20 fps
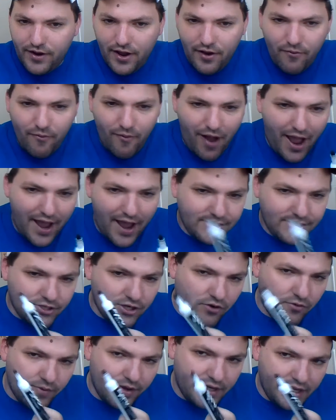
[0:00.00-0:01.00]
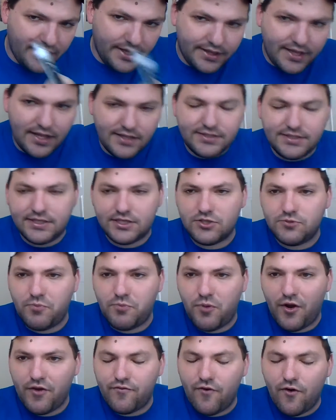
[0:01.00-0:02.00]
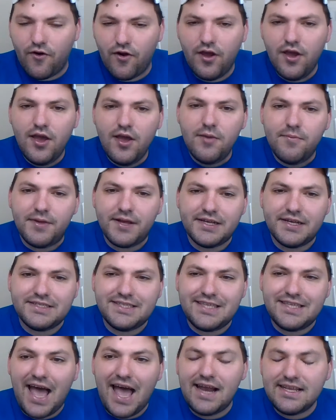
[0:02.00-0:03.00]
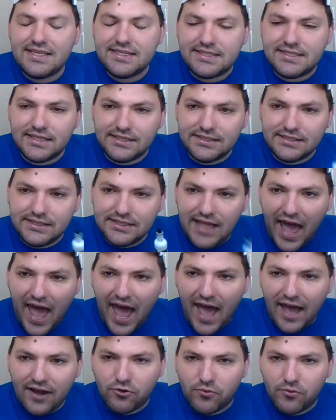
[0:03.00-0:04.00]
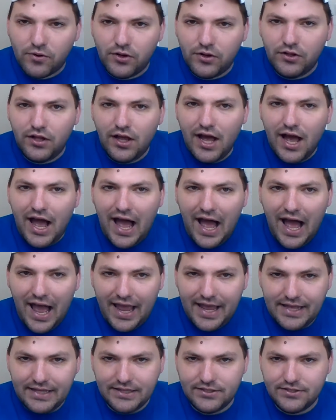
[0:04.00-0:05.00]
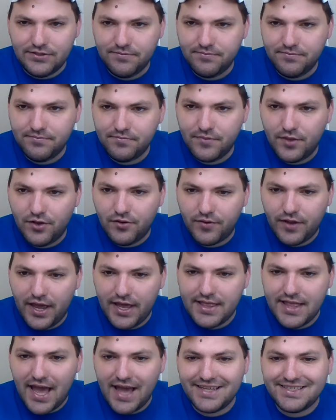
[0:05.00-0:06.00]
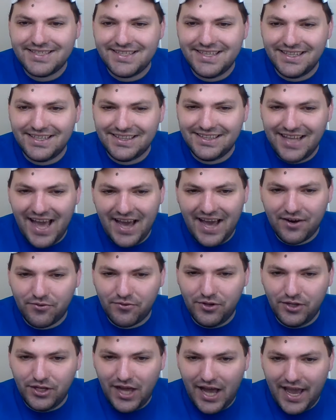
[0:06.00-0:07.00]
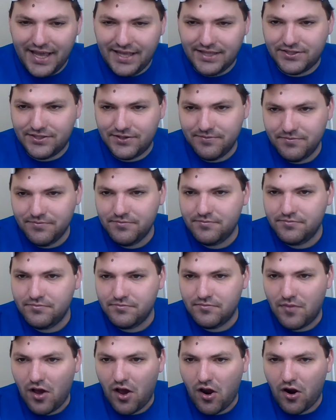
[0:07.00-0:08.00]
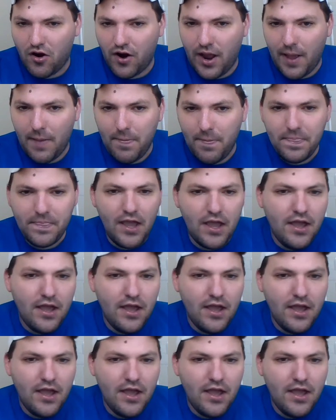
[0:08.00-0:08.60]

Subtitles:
Now, why don't we need that 6.4? Because that is the lateral height. Okay, that is the lateral height. All right.